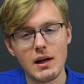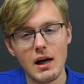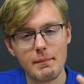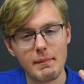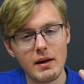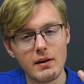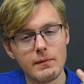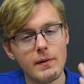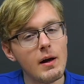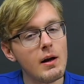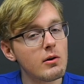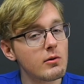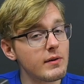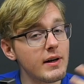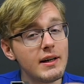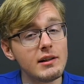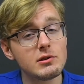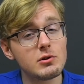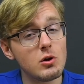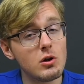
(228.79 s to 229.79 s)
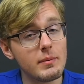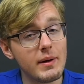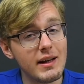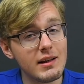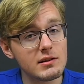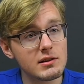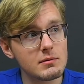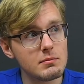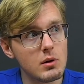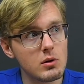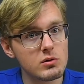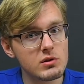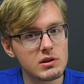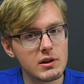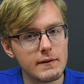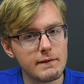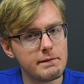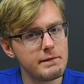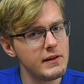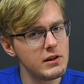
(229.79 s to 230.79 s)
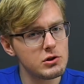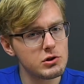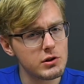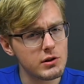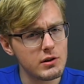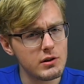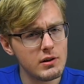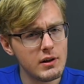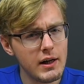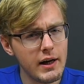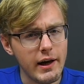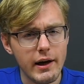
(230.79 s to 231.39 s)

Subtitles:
I mean, Ring doorbells mostly feature